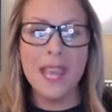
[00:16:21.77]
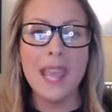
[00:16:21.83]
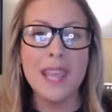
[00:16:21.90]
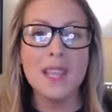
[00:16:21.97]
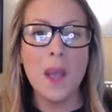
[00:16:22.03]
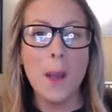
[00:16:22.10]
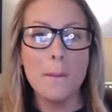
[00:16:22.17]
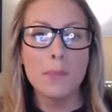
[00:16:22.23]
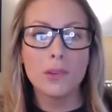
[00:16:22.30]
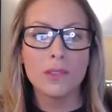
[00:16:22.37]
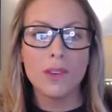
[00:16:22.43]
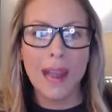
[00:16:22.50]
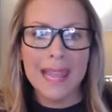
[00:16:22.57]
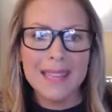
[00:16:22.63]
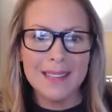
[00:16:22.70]
Take a
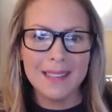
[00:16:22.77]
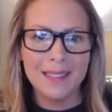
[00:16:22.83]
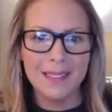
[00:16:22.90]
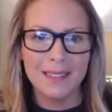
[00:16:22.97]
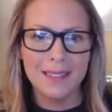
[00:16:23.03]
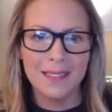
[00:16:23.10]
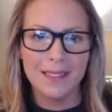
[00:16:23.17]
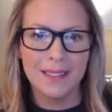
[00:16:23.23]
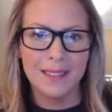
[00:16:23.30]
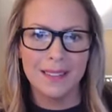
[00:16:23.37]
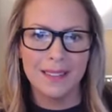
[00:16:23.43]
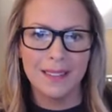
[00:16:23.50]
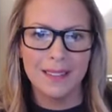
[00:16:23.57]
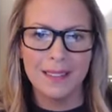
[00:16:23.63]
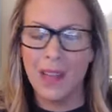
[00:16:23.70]
break,
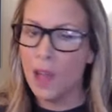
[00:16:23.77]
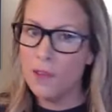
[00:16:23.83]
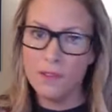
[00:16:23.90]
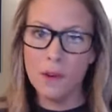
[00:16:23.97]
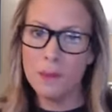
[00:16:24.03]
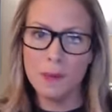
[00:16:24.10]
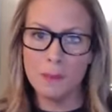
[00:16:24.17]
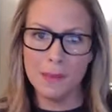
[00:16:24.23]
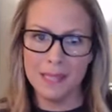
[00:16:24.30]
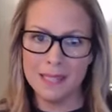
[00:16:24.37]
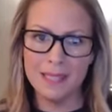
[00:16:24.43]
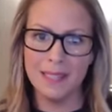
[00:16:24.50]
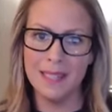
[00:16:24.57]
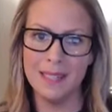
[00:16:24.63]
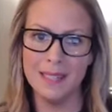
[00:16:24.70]
not from your
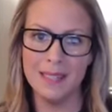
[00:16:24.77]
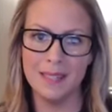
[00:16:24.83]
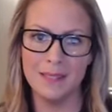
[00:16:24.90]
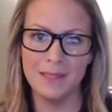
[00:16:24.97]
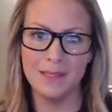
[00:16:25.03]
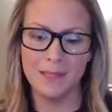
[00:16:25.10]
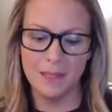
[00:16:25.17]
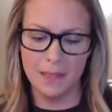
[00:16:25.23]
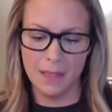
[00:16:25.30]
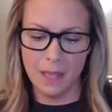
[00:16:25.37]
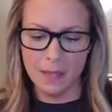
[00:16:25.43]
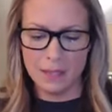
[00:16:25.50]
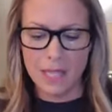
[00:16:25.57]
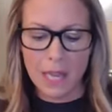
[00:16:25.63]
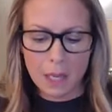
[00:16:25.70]
business.
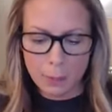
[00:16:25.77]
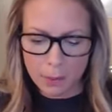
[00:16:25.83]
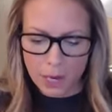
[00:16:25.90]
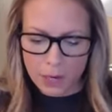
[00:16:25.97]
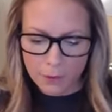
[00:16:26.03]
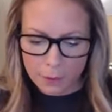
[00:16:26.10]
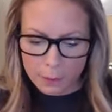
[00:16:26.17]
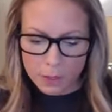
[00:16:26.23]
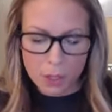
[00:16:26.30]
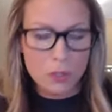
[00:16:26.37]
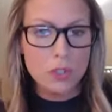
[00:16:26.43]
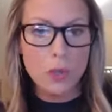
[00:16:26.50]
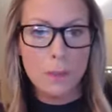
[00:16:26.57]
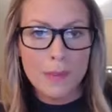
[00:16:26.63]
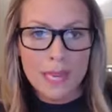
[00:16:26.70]
Take a break from
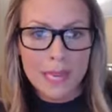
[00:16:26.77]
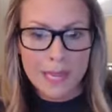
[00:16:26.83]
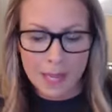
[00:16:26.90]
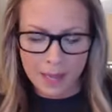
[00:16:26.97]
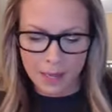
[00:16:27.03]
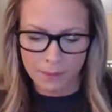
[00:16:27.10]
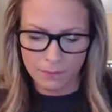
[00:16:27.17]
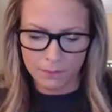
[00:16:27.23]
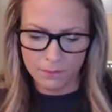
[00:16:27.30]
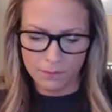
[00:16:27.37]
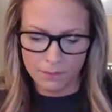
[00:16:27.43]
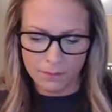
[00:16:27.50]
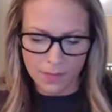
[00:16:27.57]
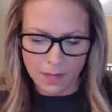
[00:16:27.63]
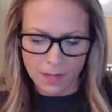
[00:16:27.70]
social media,
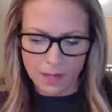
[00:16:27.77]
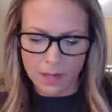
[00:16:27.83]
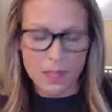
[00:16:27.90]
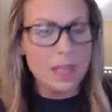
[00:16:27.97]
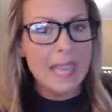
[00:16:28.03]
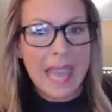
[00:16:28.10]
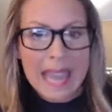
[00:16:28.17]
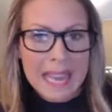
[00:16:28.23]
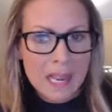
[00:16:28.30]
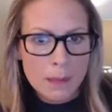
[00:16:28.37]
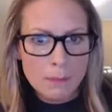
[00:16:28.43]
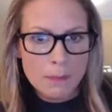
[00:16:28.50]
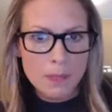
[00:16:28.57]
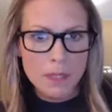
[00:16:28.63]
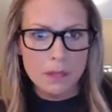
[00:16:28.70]

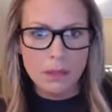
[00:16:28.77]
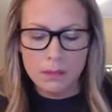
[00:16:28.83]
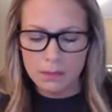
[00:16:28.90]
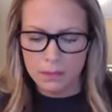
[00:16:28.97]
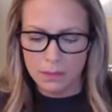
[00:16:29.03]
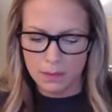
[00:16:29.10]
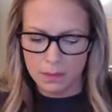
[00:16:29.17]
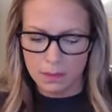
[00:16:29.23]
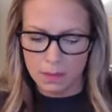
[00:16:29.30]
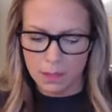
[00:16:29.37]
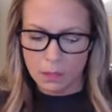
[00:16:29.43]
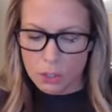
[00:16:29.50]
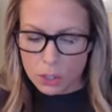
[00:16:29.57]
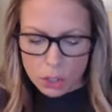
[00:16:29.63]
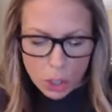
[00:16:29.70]
games,
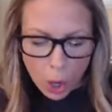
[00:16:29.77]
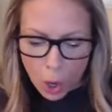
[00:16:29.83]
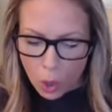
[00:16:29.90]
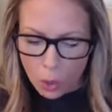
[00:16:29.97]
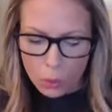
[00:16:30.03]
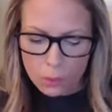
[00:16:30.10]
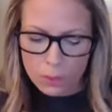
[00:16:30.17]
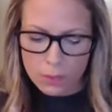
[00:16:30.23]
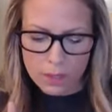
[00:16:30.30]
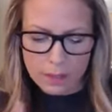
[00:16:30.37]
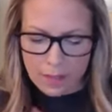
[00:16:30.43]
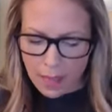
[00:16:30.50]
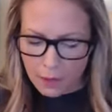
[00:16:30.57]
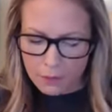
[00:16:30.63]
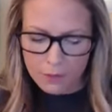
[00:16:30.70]
shows,
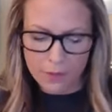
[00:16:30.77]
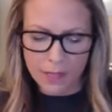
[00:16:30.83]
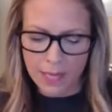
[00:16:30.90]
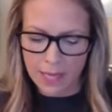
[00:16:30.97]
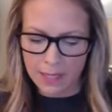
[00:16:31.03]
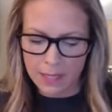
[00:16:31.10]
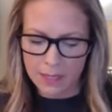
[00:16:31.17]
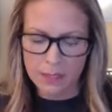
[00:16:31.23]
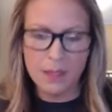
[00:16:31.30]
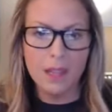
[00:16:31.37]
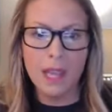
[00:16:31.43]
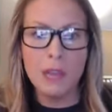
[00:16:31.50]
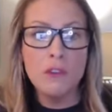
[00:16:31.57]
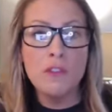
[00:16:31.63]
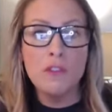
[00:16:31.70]
Netflix,
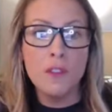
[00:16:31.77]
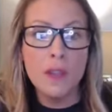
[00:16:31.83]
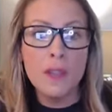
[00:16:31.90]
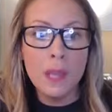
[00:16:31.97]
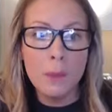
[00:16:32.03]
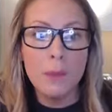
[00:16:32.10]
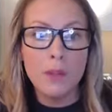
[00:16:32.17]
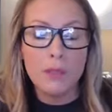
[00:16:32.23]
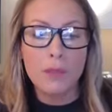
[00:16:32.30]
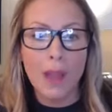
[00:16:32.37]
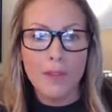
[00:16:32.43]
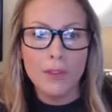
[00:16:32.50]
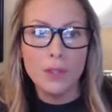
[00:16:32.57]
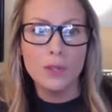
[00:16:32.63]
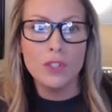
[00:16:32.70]
and fill them with
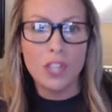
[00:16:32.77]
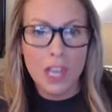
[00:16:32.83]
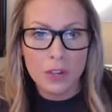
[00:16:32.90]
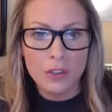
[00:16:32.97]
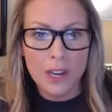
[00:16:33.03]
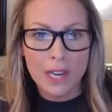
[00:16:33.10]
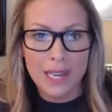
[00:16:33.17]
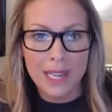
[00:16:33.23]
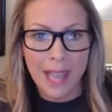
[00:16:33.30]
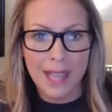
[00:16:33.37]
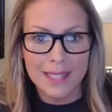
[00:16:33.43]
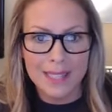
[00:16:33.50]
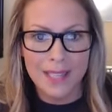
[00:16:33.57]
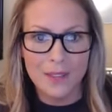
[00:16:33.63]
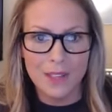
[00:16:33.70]
revenue generating
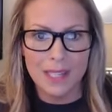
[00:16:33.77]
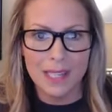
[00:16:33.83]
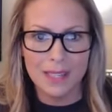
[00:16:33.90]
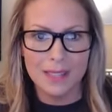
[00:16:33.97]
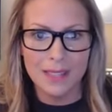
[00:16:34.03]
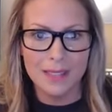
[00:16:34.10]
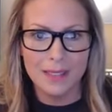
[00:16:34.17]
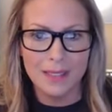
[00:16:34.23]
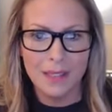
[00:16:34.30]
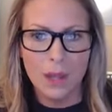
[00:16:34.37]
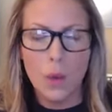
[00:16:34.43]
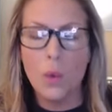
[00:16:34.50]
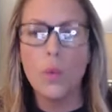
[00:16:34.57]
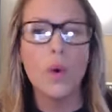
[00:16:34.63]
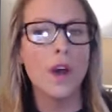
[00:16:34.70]
activities
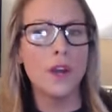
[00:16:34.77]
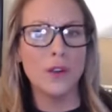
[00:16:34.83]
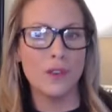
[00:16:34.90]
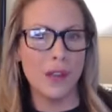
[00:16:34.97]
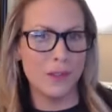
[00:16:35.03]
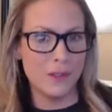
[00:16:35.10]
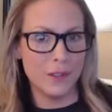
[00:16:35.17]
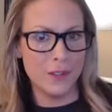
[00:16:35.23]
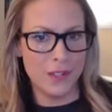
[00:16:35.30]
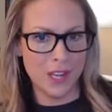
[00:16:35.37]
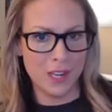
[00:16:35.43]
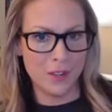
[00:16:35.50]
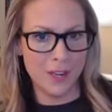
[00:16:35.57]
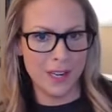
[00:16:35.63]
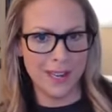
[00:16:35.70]
what are revenue
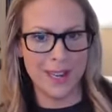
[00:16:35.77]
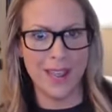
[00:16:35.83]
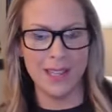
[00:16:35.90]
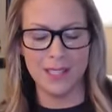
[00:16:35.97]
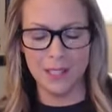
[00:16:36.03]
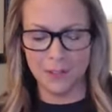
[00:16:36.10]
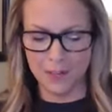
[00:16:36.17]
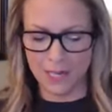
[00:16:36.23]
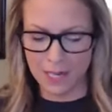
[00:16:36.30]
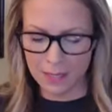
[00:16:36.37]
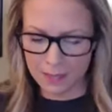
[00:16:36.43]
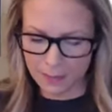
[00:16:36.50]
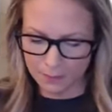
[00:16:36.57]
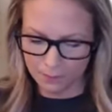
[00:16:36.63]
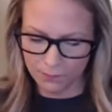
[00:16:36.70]
generating
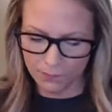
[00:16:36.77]
activities?